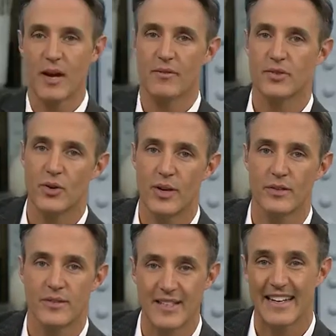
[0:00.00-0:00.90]
covers two
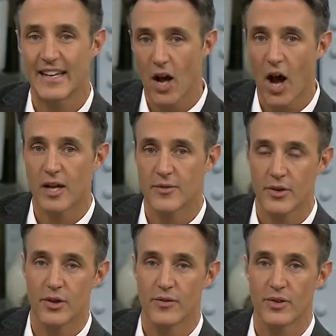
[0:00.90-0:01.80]
years of studying at Oxford
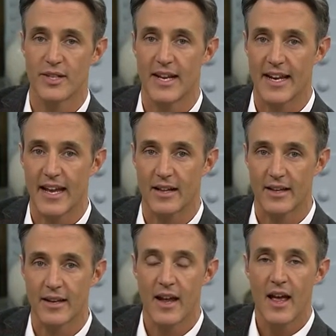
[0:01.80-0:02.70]
University in
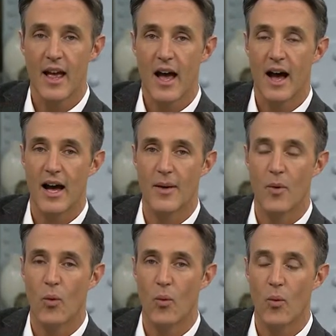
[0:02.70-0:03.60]
England. Um,
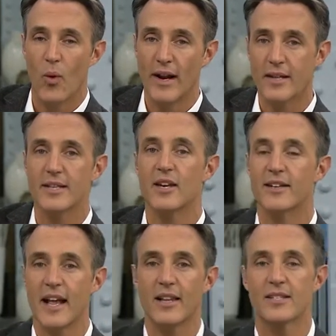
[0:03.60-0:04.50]
what else can you
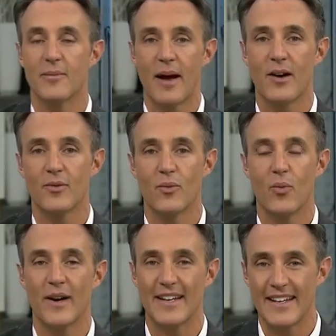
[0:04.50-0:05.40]
tell us about
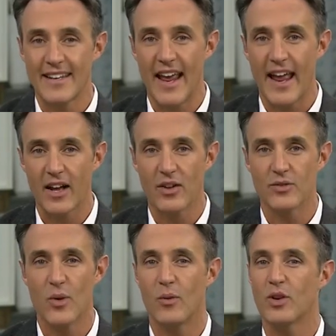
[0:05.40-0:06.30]
what it
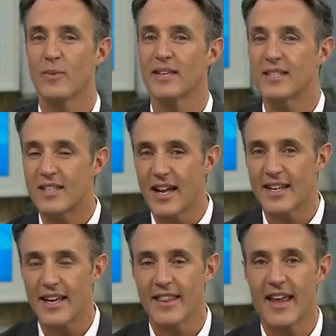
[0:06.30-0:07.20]
entails? What will you be
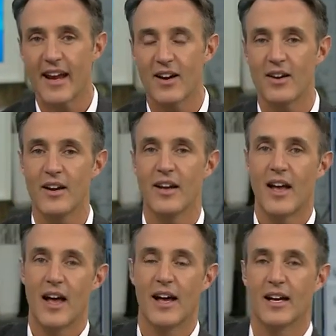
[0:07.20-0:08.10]
studying there?
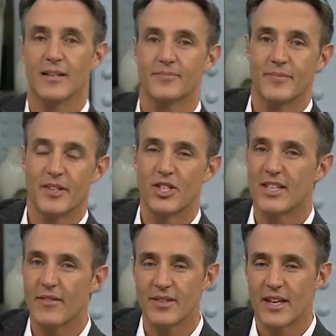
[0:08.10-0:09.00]
Um, just
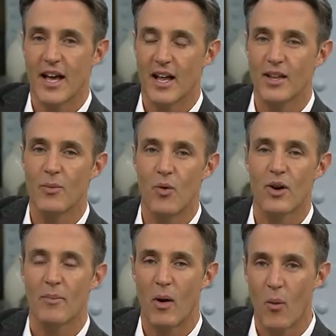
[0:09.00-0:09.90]
give us a, a, little more
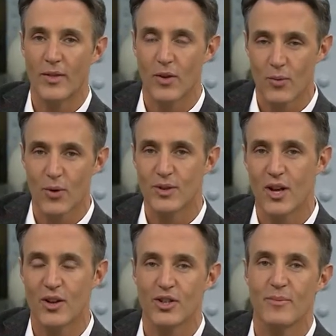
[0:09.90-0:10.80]
about what the Rhodes
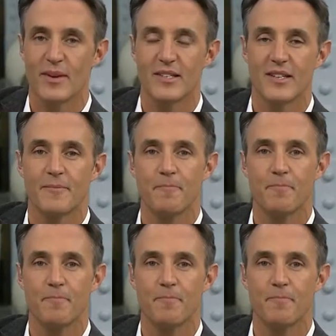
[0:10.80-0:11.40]
Scholarship is.